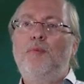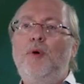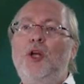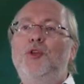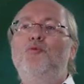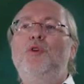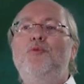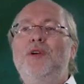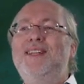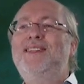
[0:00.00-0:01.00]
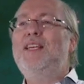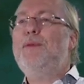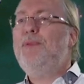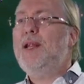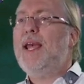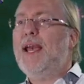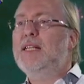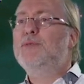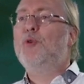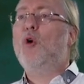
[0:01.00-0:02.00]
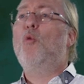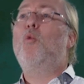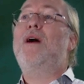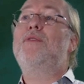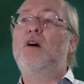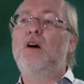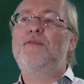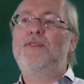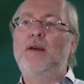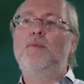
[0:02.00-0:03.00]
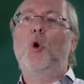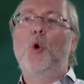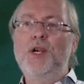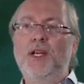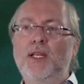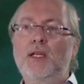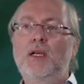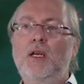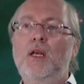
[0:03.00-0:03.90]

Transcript: but we will deeply explore one of them only.